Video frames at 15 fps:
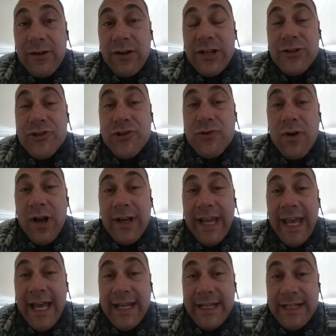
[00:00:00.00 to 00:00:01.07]
or a drug
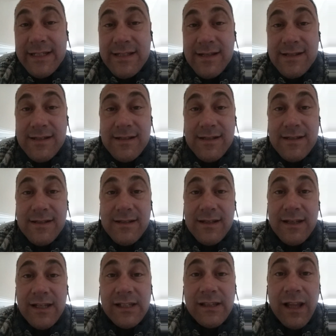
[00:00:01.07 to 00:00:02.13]
addict
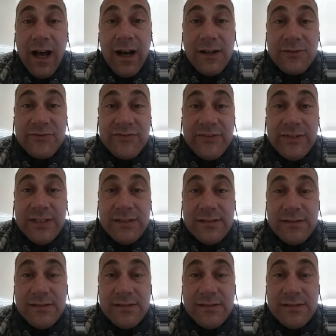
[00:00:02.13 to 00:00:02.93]
love,